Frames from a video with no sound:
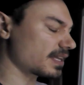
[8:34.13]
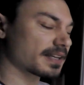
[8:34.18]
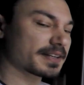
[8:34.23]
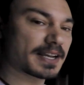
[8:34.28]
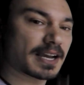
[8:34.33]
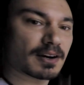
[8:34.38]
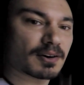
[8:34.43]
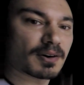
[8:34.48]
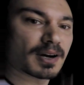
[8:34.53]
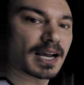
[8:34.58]

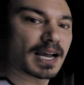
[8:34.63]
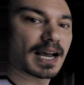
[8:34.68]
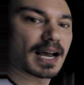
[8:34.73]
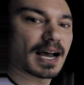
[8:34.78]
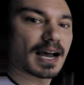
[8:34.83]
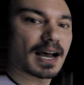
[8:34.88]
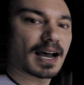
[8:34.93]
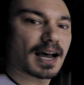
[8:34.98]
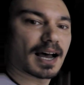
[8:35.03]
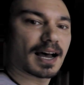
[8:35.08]
Now,
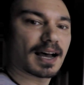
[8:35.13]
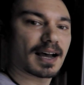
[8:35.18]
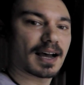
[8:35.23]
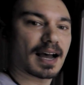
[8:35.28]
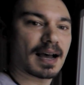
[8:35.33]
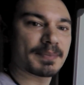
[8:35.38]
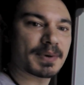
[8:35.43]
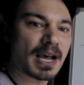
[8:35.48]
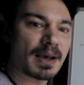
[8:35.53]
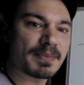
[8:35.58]

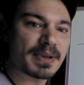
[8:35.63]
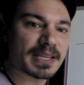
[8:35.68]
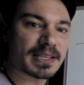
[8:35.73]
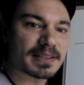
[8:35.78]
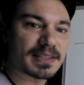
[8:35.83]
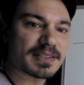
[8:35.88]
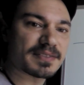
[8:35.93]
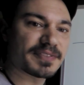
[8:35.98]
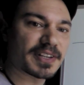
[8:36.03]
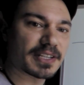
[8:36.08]
I'm not making
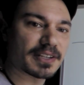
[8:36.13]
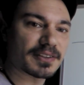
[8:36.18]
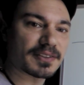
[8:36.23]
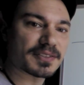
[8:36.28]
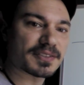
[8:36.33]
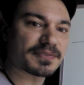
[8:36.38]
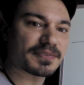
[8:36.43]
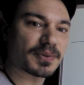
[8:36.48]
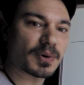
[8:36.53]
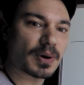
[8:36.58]
these
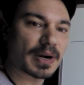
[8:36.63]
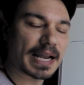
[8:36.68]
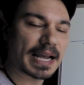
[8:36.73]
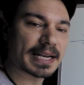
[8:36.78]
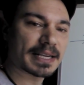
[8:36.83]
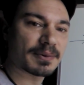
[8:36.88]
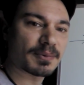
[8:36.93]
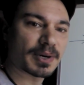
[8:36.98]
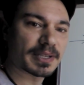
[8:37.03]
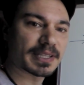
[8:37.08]
videos for
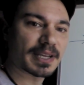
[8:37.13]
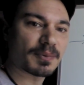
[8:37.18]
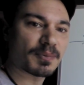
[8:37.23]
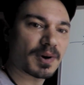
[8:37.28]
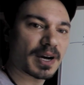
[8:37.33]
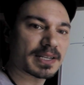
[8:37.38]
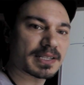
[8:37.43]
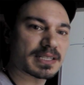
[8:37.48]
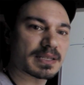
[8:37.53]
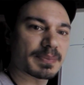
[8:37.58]
anyone that
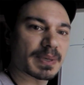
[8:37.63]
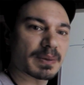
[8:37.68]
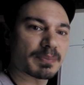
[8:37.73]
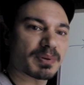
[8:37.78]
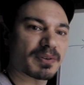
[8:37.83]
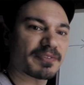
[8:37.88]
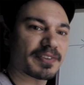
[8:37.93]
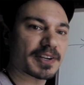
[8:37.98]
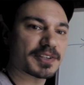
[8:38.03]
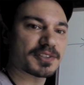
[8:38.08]
wants to be a
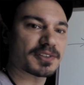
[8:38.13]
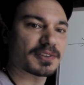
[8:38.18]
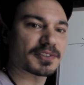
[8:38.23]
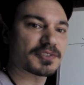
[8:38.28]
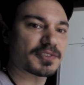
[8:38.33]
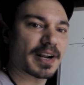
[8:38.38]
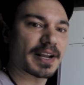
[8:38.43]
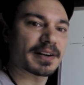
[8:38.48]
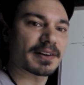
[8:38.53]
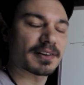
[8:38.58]
professional
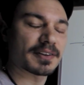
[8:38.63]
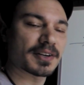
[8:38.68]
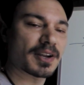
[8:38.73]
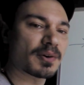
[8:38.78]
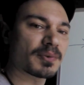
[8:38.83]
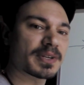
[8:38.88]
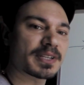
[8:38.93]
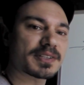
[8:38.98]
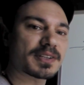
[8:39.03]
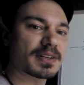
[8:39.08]
trader.
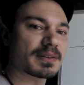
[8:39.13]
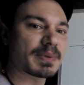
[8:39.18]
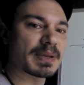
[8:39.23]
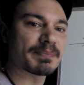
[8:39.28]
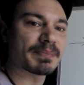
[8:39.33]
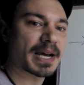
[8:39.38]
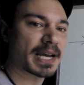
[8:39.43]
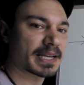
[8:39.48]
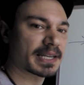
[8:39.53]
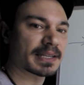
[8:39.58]
No one is going to be
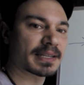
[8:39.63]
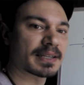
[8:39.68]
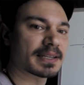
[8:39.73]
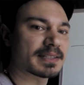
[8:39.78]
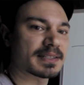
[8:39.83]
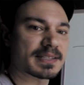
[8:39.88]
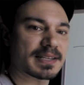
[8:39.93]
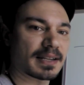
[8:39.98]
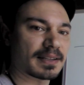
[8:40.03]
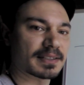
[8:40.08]
buying
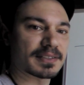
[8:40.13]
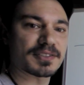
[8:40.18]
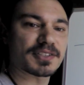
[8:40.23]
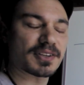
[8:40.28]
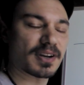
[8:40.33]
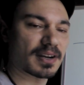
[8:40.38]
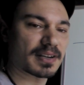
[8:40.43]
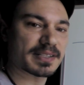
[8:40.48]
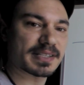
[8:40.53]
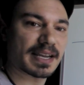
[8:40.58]
and selling
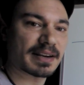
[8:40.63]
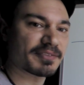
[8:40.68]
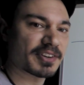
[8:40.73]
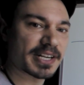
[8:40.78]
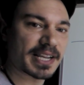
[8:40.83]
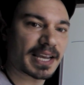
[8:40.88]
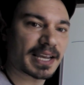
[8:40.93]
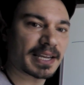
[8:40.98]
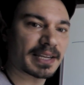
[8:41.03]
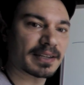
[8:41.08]
stocks every
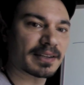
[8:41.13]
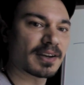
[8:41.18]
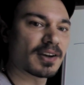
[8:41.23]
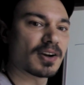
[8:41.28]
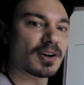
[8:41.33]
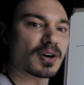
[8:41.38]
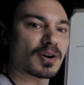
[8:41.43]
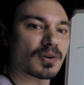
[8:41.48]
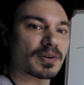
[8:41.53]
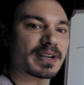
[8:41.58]
day,
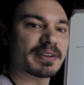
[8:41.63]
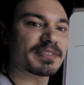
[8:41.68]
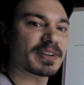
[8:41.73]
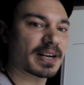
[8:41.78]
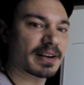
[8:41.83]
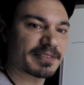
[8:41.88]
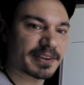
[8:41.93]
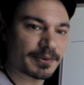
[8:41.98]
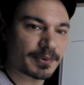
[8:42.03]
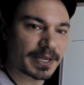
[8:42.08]
or even
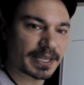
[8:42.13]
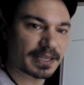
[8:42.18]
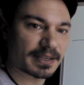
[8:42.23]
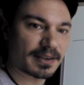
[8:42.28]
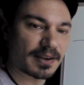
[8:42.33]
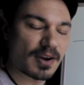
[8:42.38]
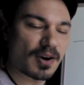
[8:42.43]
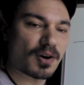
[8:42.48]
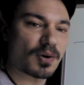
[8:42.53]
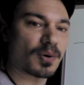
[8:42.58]
every week,
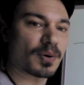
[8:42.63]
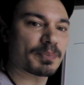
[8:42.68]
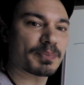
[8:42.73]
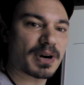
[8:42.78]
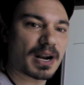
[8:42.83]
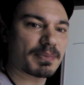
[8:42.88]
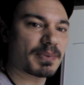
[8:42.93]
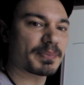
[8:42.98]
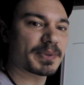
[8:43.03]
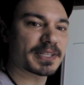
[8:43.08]
or
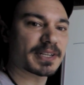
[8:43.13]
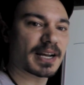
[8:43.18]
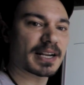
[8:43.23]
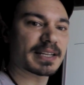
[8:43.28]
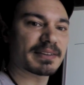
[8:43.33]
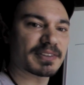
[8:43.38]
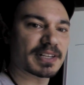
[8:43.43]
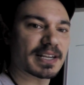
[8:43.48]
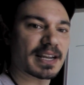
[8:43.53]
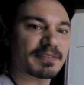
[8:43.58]
probably not
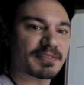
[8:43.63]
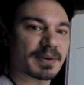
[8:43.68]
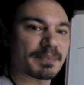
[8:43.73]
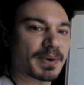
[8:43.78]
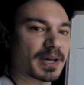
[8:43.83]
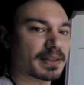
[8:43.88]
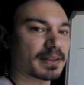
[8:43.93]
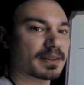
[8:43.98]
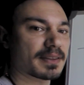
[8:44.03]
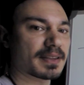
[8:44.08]
even every
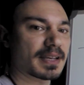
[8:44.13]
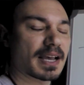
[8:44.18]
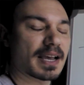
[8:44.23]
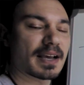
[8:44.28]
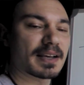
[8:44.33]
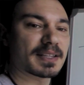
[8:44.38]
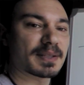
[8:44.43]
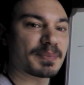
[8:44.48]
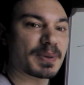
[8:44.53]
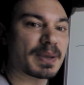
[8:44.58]
month.
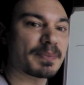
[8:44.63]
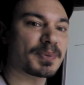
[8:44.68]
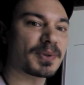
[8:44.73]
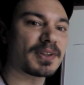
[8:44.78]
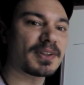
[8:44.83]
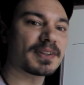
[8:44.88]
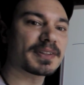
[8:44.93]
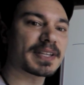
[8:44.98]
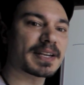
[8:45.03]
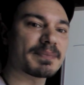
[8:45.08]
The
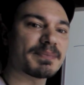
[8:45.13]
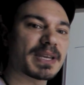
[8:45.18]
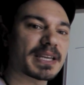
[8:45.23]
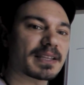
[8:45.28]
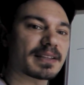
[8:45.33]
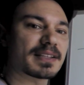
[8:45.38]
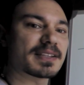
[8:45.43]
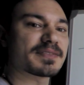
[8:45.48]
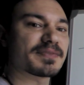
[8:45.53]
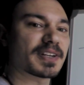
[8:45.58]
people that I'm
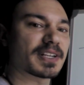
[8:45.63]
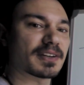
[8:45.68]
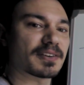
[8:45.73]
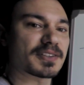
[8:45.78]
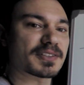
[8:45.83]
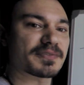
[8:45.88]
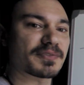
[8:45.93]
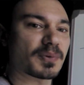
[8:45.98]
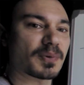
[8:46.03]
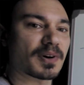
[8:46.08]
making these
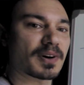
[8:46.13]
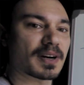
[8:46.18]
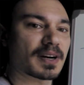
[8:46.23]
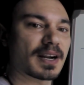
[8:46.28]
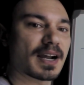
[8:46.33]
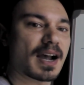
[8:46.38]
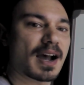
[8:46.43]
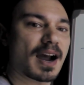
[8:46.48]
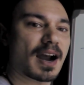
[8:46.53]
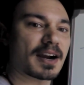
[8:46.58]
videos for
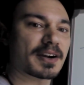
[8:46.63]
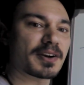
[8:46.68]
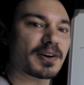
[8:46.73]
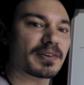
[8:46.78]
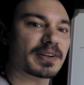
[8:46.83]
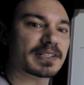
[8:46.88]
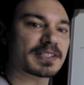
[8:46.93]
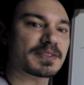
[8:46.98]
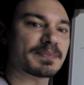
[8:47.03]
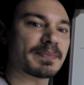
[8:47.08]
are
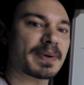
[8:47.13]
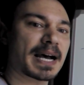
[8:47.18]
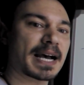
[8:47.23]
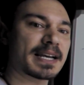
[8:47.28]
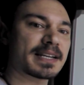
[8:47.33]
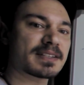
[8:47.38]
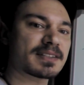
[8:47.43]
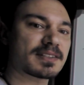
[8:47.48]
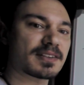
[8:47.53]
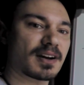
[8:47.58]
going to
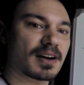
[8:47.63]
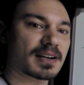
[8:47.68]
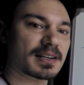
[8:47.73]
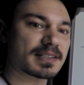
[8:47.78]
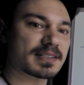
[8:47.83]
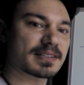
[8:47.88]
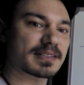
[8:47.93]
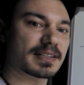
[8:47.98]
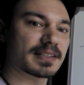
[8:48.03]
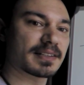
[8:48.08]
buy
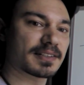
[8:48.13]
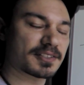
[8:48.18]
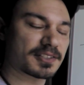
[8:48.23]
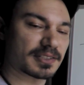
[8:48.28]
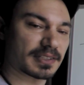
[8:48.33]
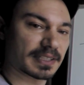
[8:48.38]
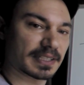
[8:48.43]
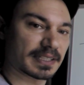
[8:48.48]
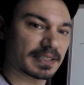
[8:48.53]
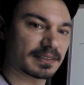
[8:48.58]
stocks
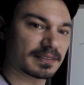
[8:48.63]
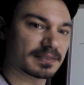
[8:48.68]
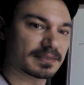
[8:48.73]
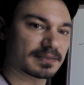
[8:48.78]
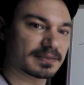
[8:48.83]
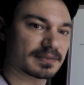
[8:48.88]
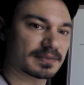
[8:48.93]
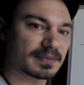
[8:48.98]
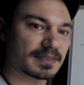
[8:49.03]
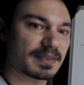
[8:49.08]
initially,
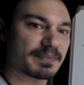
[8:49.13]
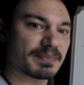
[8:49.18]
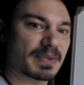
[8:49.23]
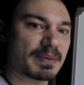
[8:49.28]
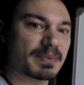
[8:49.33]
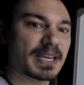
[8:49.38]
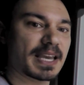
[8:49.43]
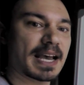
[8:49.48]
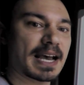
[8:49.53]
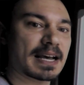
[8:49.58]

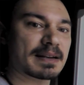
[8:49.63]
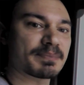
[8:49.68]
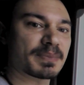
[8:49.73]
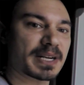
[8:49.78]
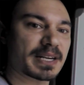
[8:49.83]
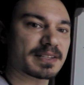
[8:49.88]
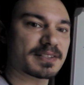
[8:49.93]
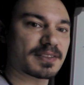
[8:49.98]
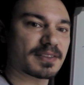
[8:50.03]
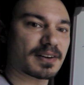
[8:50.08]
maybe add
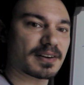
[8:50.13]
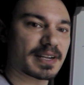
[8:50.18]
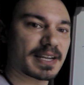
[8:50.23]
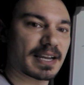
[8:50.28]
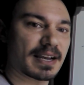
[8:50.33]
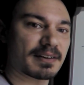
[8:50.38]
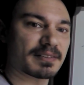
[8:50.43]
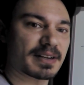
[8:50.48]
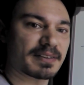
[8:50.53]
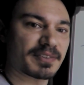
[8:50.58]
money to their
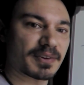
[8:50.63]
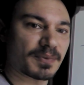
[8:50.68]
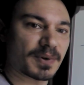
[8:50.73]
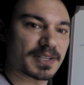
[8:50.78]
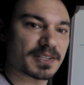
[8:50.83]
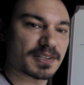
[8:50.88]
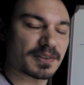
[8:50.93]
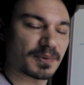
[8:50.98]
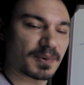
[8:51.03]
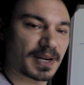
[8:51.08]
account every
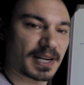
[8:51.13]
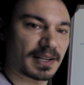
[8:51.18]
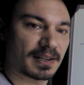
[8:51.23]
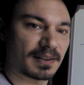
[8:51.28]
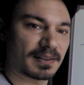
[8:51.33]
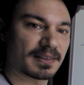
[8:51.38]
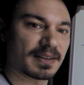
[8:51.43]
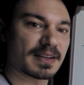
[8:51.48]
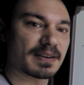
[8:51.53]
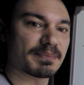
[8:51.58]
once in a
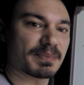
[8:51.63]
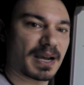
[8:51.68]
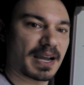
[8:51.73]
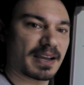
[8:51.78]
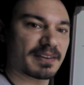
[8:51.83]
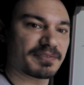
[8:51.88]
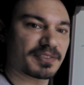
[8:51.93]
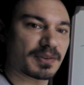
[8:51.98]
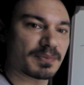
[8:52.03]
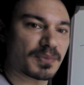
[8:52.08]
while, buy
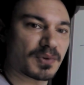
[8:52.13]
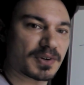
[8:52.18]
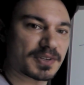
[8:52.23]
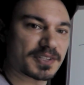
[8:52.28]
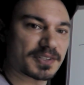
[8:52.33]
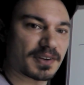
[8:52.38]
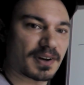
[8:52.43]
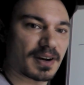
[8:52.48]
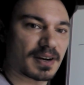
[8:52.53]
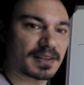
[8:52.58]
a few more
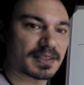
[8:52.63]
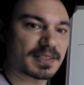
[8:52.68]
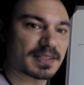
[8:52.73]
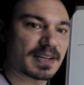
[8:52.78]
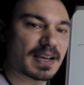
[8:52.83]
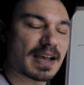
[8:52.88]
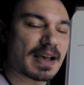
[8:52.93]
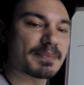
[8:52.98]
stocks.